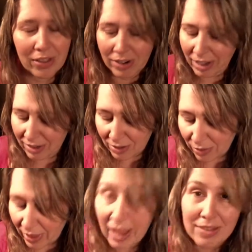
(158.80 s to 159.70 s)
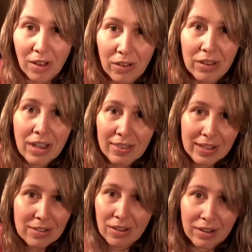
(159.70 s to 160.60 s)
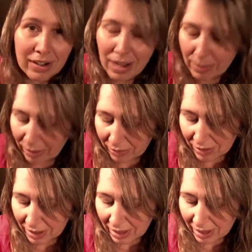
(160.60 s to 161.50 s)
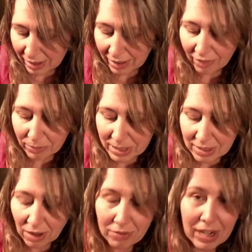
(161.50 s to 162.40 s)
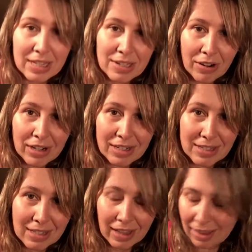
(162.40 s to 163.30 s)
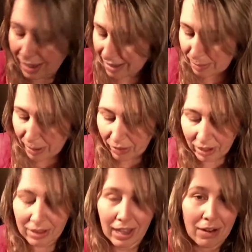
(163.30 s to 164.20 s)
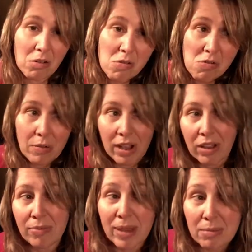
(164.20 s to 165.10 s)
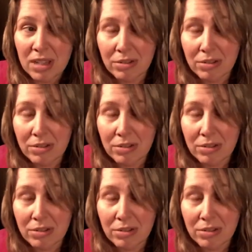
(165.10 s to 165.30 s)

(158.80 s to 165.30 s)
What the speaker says: another day too, and that's all going to come out. The government's already starting to say things about it, that, oh, well, maybe